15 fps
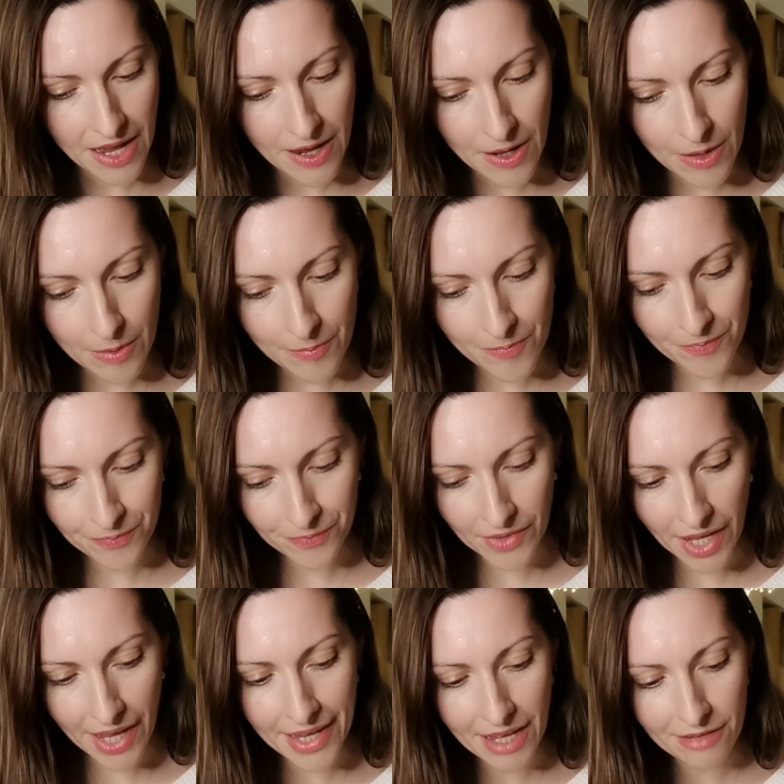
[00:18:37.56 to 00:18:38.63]

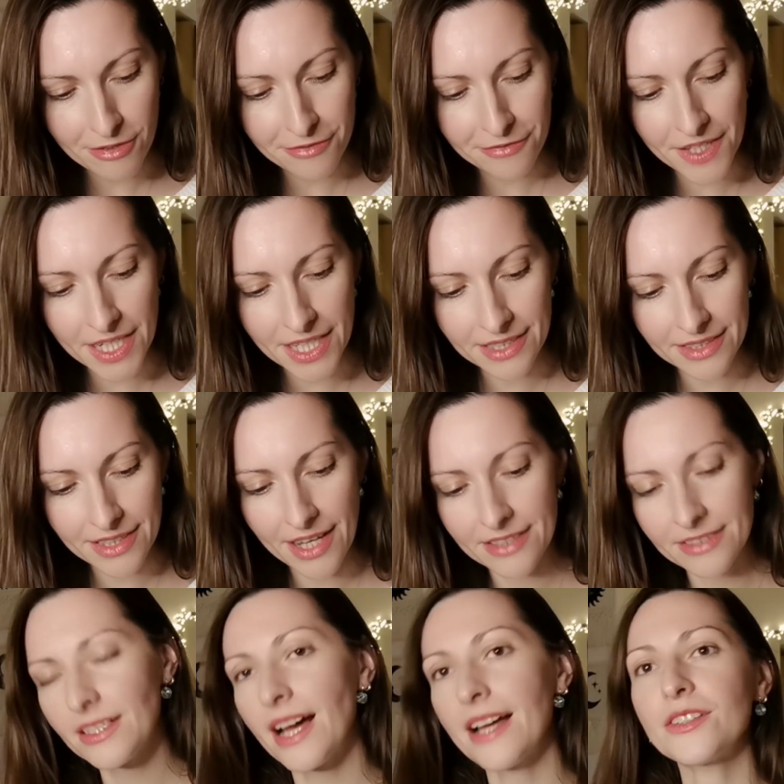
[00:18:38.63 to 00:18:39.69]
I have a feeling
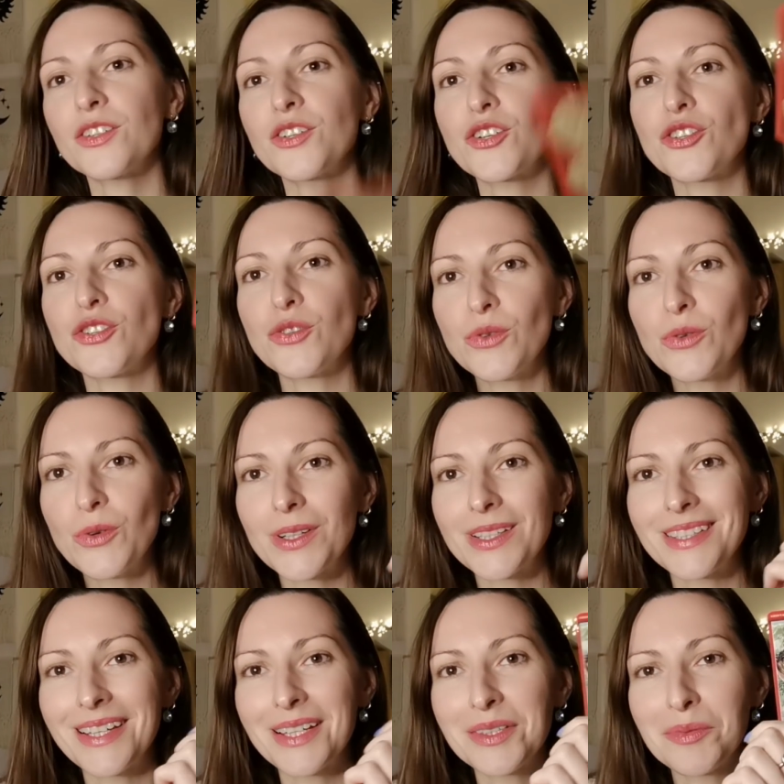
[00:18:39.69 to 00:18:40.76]
that either you or
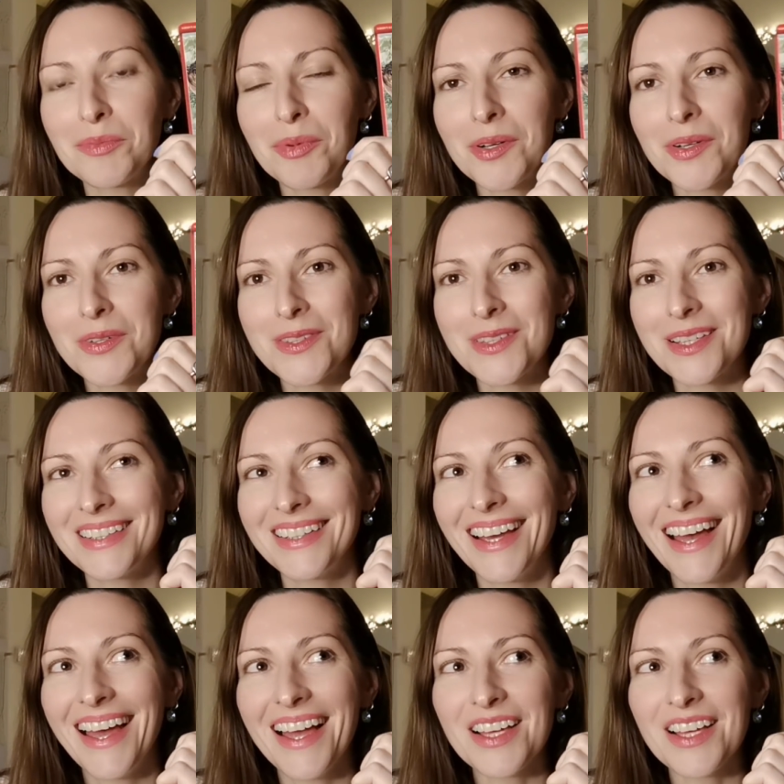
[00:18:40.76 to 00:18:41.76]
the other person,